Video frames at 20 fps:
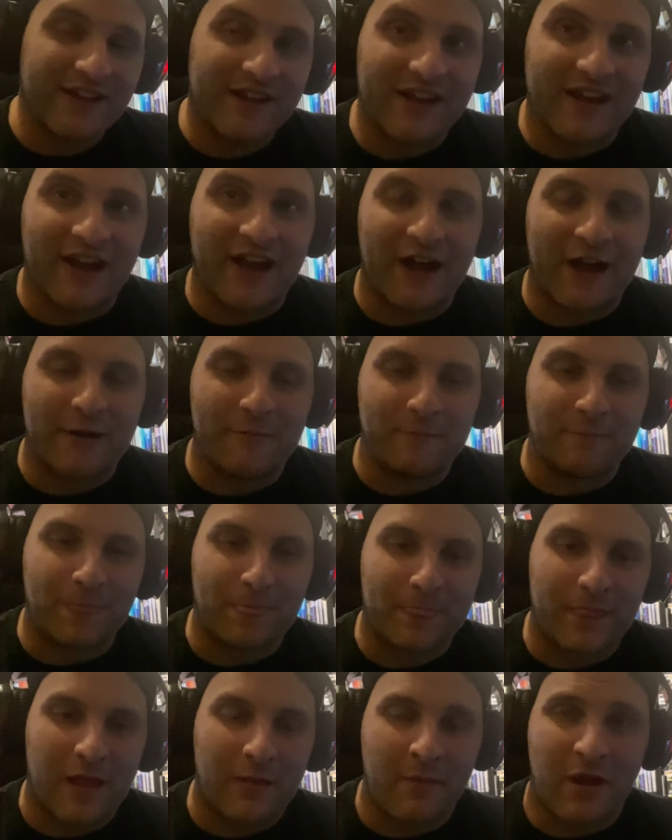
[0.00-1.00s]

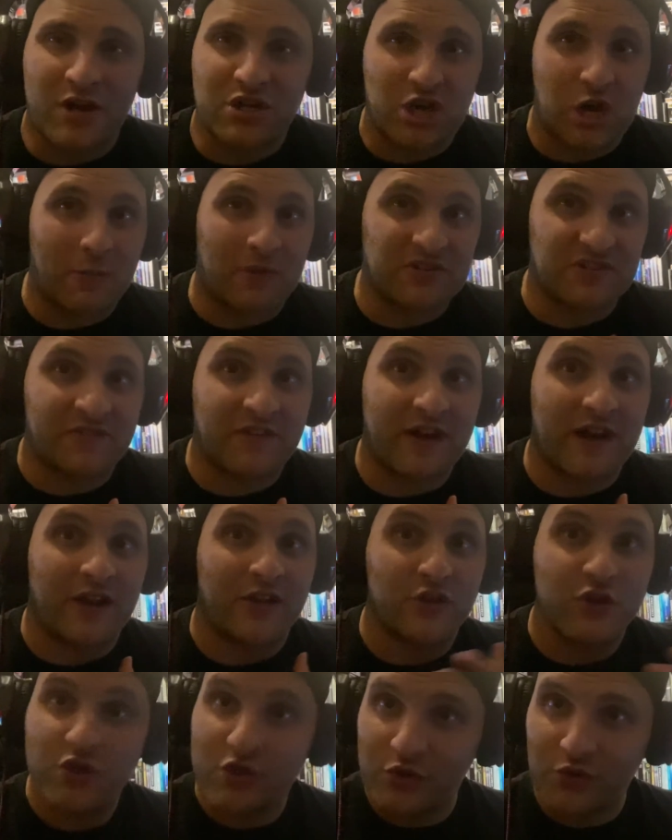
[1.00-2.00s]
I'm not sure how much of it I'll
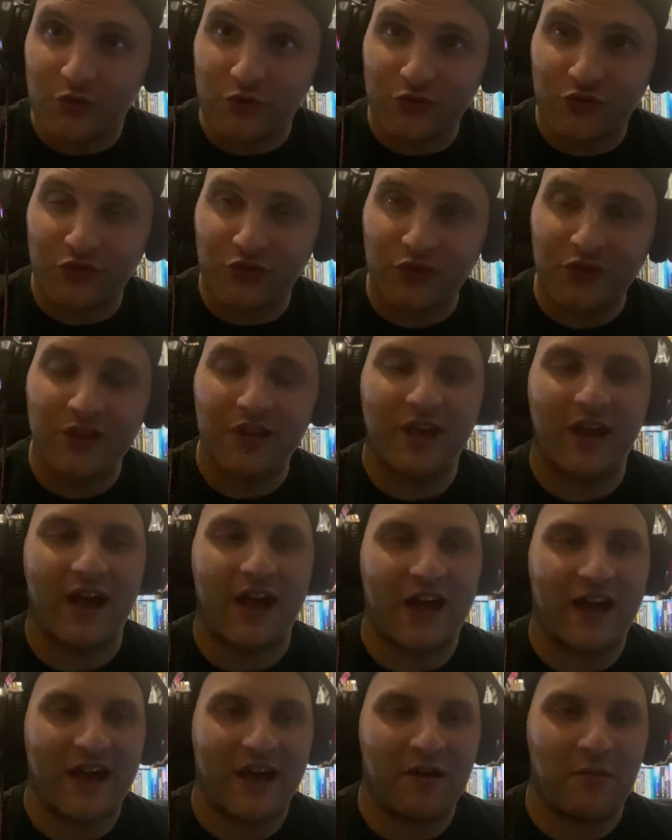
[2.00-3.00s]
use,
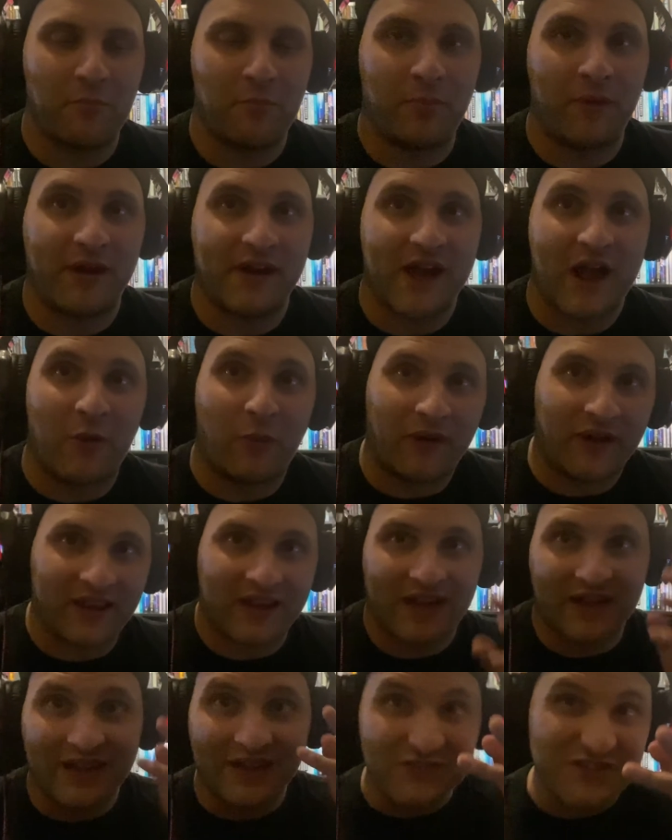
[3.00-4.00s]
but I want to
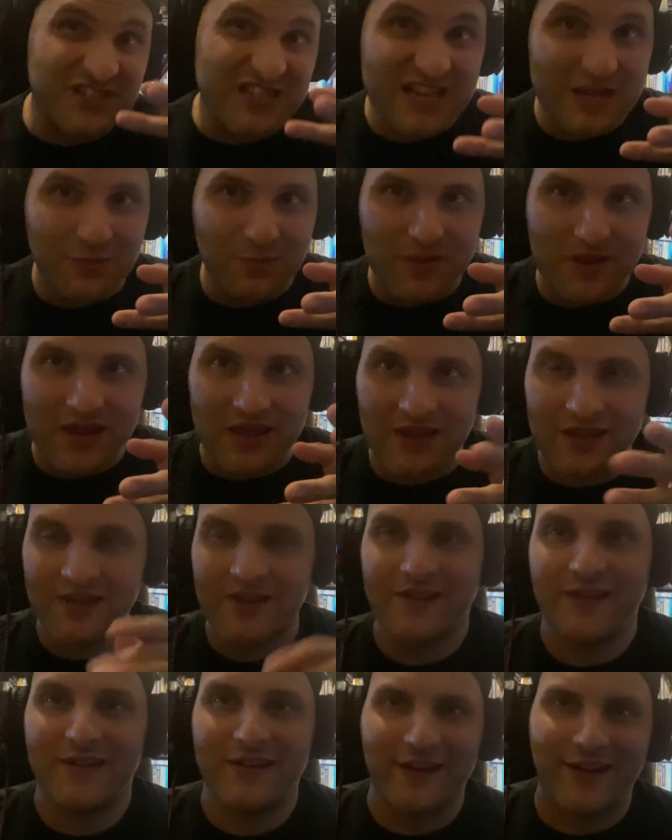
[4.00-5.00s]
kind of give a sneak peek
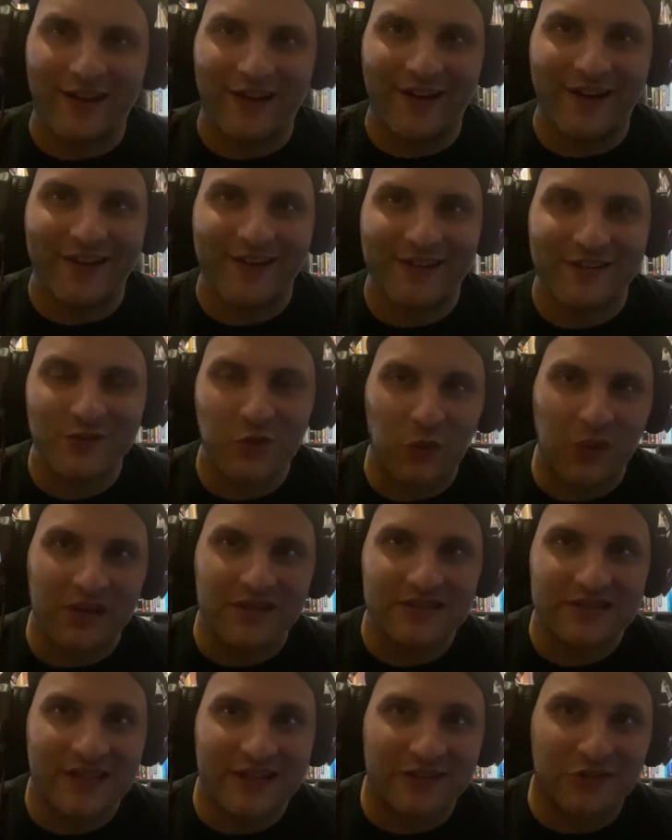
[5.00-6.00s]
into what
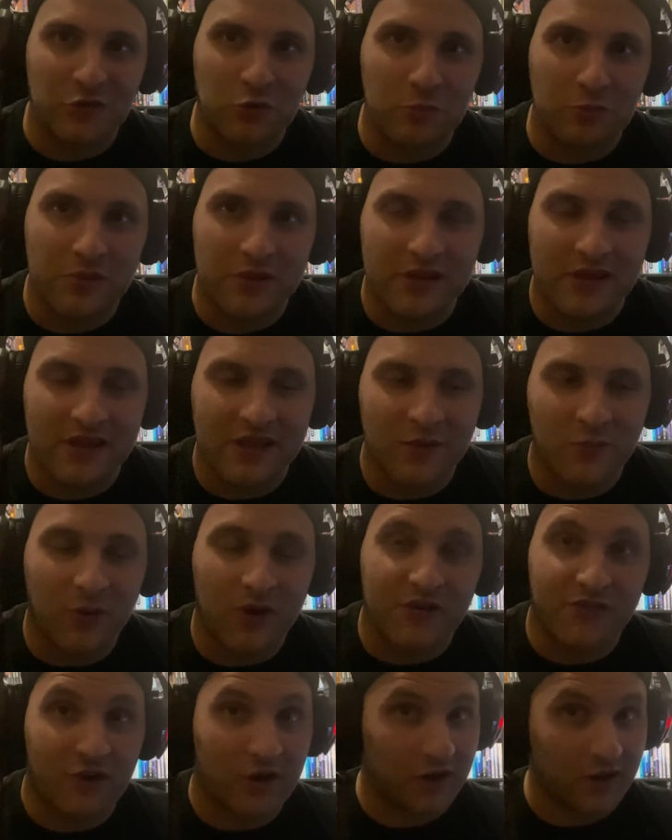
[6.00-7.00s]
it's like to be in one
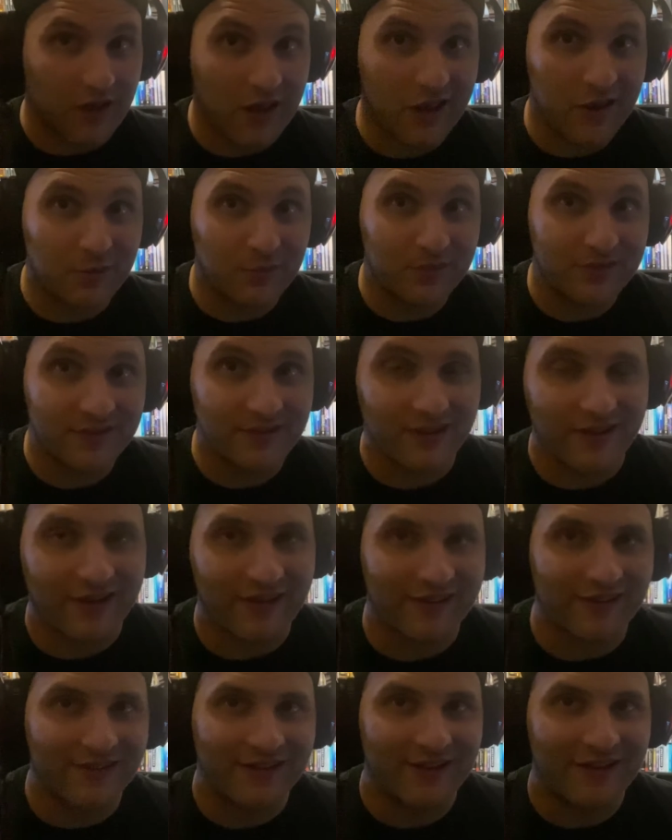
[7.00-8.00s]
of our games,
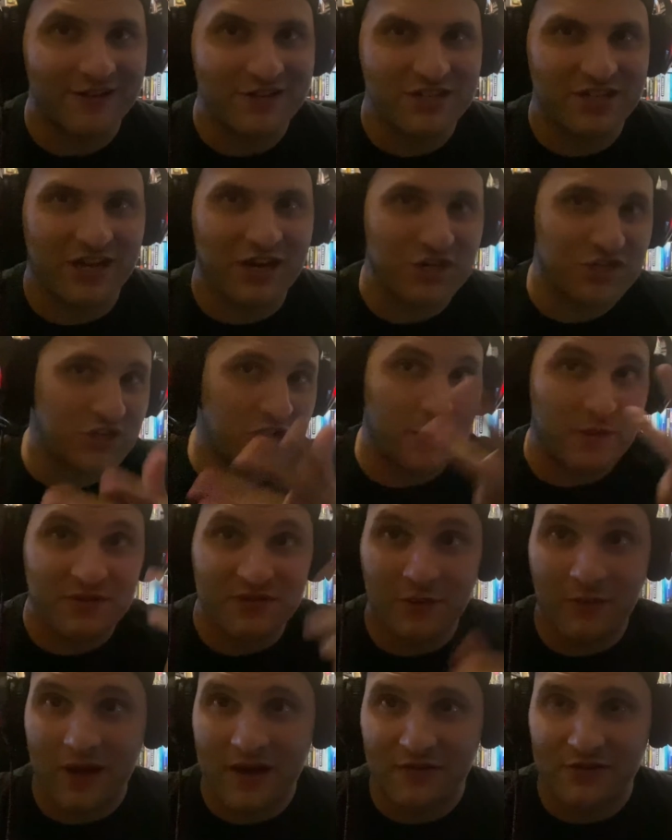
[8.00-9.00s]
and just to kind of show how much
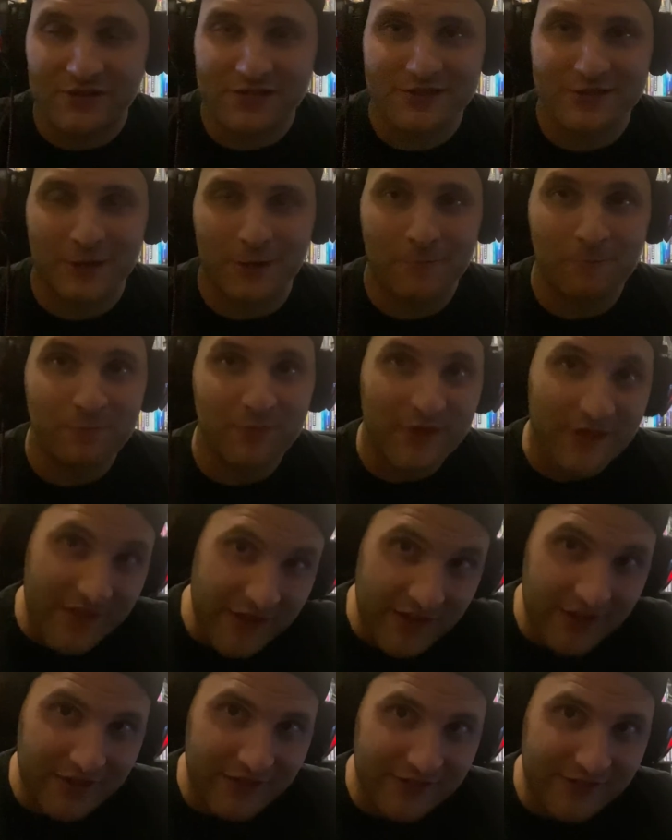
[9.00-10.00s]
fun we're having. So
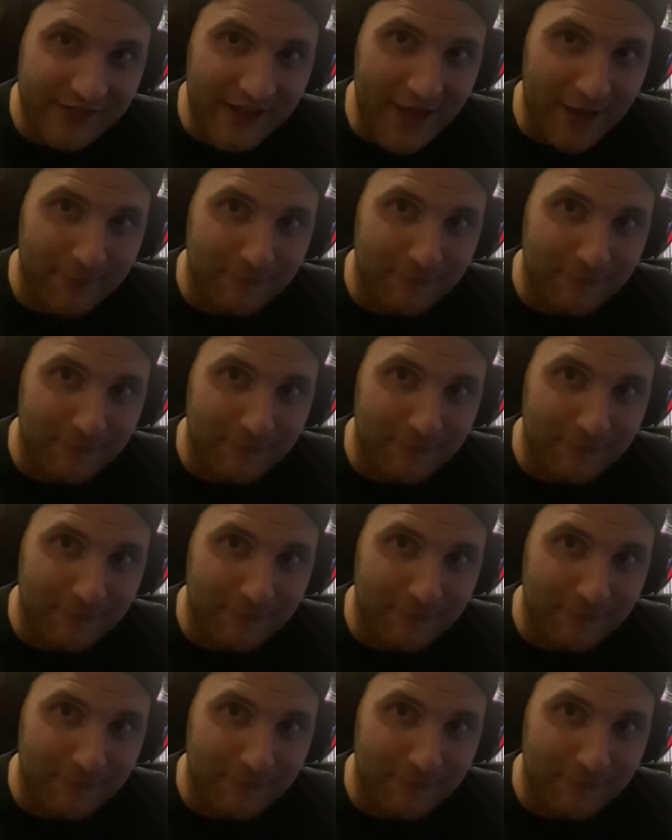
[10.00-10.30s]
yeah,